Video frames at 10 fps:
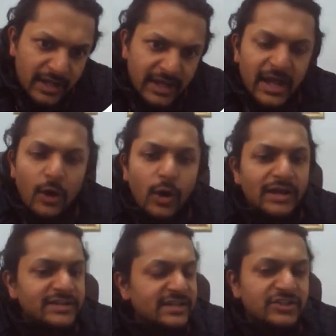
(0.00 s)
and now I
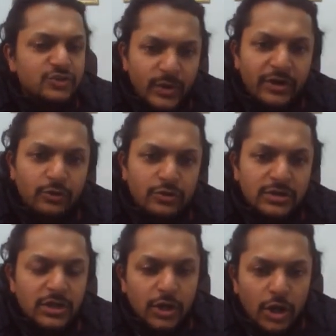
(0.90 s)
take the square root
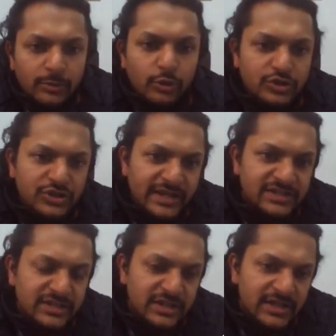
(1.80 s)
on both
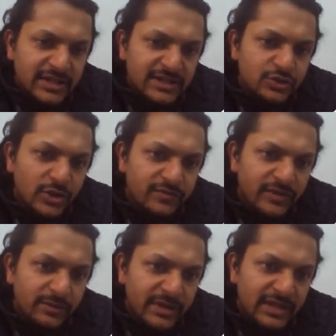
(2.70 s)
sides. So it
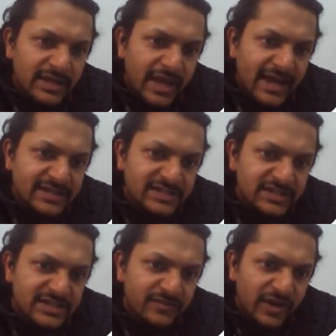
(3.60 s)
will be x
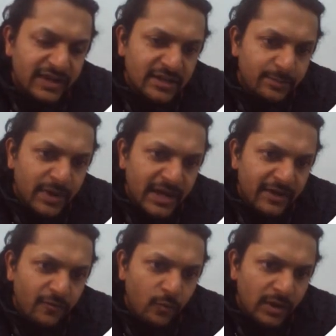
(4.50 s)
divided by
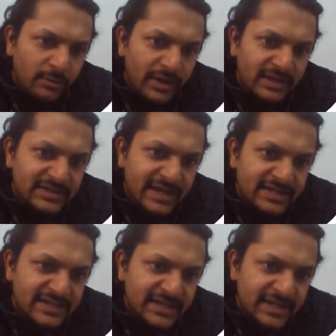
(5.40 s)
1 minus x.